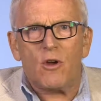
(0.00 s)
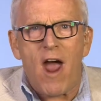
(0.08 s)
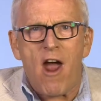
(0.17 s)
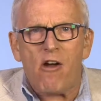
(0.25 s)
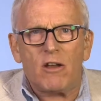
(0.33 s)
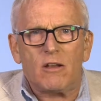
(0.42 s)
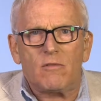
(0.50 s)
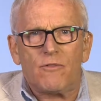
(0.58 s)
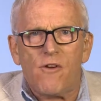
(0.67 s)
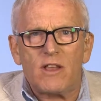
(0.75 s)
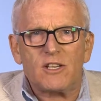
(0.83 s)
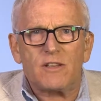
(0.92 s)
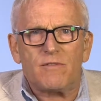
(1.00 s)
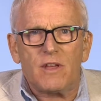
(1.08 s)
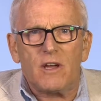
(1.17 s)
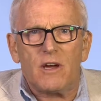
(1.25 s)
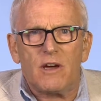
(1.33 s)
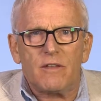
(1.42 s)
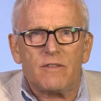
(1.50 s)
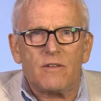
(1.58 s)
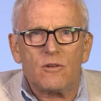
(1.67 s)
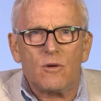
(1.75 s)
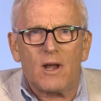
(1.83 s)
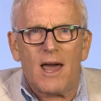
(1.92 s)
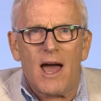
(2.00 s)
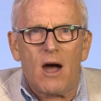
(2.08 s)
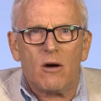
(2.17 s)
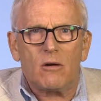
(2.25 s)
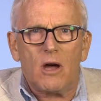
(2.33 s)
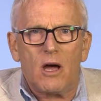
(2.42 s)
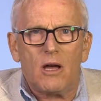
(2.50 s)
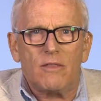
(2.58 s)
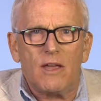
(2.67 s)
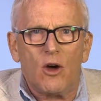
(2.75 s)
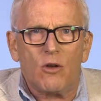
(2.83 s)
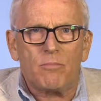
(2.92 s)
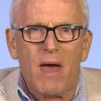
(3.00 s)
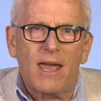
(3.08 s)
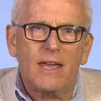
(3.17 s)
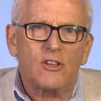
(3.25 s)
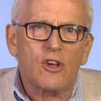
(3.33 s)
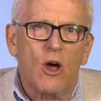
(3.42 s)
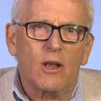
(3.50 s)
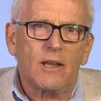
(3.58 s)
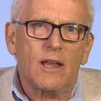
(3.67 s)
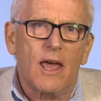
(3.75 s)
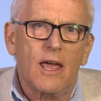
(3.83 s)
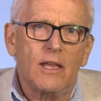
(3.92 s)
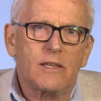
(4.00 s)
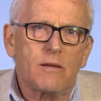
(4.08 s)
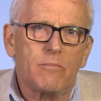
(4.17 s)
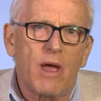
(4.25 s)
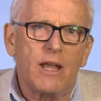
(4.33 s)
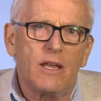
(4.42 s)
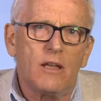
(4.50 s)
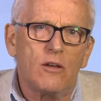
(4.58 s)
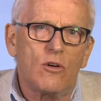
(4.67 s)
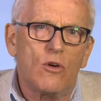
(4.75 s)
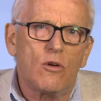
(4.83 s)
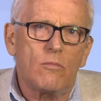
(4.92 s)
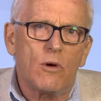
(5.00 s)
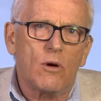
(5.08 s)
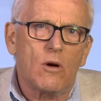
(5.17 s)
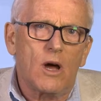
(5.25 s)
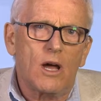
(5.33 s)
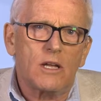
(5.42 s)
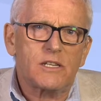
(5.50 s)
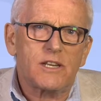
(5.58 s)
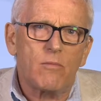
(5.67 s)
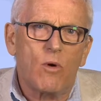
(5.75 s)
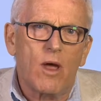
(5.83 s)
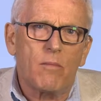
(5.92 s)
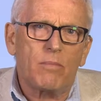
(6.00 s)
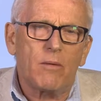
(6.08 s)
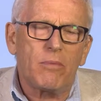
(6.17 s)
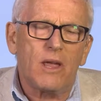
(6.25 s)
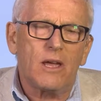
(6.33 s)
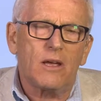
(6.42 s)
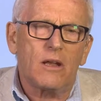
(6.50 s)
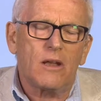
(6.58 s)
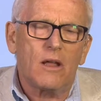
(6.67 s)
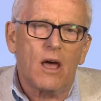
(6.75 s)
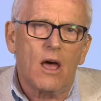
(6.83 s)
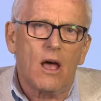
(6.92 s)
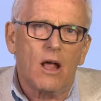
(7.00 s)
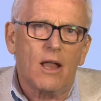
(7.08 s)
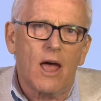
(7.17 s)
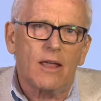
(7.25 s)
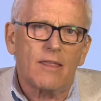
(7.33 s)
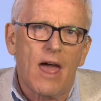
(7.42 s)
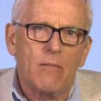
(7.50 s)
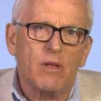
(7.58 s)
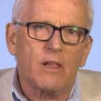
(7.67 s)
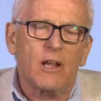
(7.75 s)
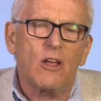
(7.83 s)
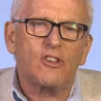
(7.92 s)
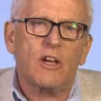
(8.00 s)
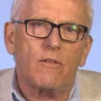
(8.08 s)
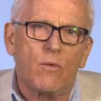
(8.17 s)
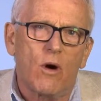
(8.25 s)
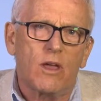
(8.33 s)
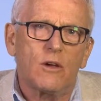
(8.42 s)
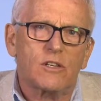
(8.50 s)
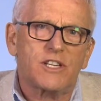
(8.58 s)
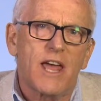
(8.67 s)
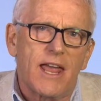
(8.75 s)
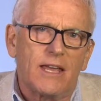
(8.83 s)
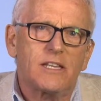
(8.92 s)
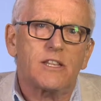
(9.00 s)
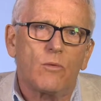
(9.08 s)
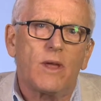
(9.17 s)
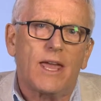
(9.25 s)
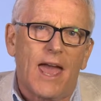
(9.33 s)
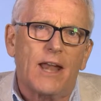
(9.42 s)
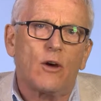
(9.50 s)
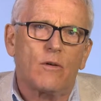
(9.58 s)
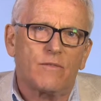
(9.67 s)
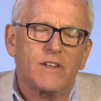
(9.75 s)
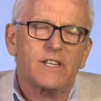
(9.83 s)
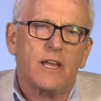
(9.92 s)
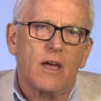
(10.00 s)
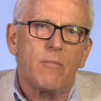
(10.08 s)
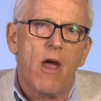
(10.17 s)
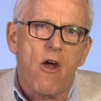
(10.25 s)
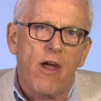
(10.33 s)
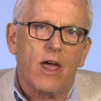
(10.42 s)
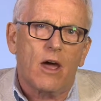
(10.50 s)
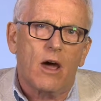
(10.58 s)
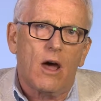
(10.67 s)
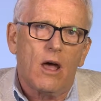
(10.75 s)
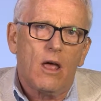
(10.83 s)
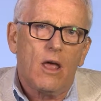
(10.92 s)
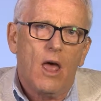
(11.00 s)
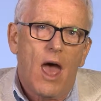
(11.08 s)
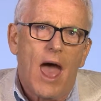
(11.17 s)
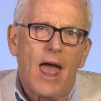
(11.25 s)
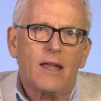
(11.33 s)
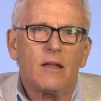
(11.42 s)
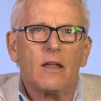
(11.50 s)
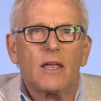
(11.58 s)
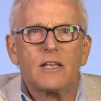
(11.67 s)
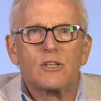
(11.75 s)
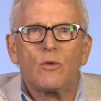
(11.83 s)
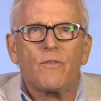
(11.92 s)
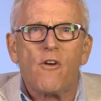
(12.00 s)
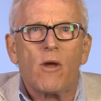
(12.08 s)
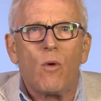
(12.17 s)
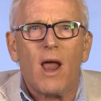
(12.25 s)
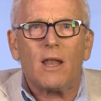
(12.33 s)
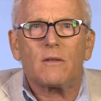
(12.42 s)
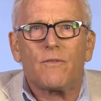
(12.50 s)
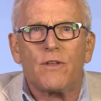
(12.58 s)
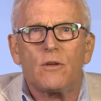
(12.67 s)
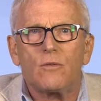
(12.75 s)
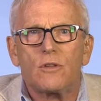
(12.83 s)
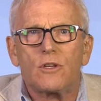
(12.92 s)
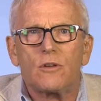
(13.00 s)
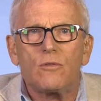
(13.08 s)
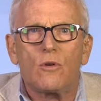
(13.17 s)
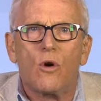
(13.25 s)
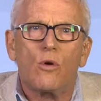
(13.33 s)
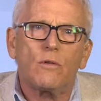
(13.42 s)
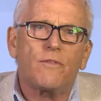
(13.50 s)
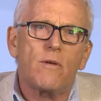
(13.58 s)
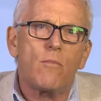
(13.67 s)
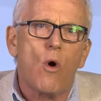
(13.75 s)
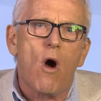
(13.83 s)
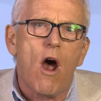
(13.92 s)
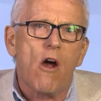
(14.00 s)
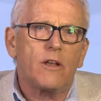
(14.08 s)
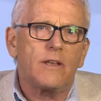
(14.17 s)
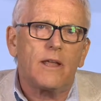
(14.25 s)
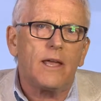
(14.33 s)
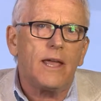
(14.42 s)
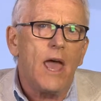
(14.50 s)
Aaron, and Friends of the Earth, to allow the odd package holiday to Benidorm or somewhere plebeian like that. But the logic of what you're saying is that we cannot visit America. And it's all very well of you to call for more R&D.